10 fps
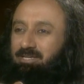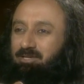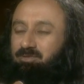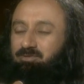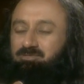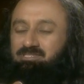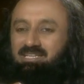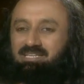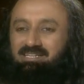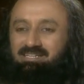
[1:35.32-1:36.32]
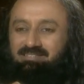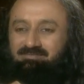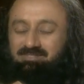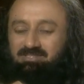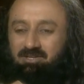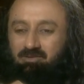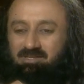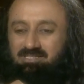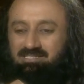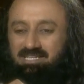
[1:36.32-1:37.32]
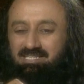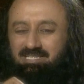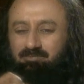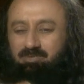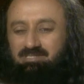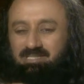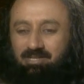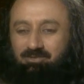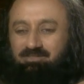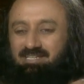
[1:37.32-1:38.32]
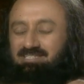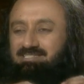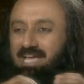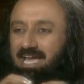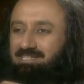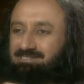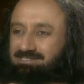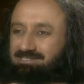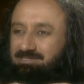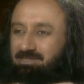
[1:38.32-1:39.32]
You know, usually, psychologists say deep inside you there is sadness,